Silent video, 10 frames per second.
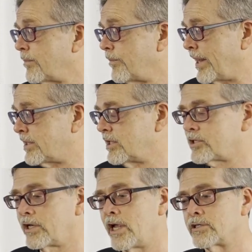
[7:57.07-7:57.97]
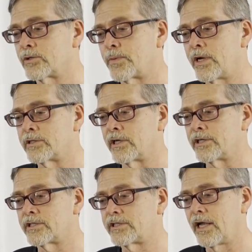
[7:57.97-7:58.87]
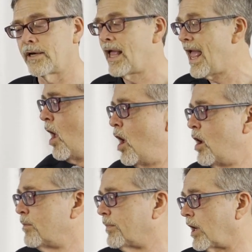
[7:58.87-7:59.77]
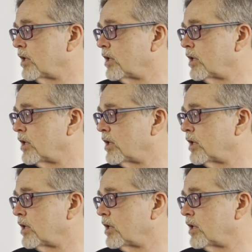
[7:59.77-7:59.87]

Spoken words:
Maintenance on nasal sprays, as I just said, but